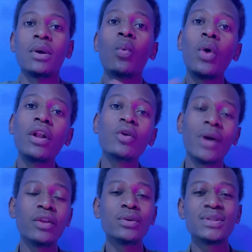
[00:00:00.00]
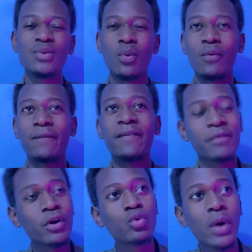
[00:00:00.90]
Well, you can use your
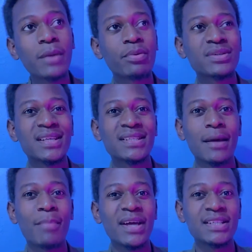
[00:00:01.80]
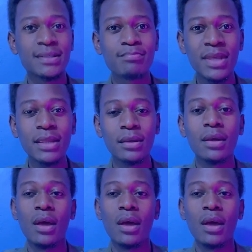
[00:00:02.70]
favorite word processor, but me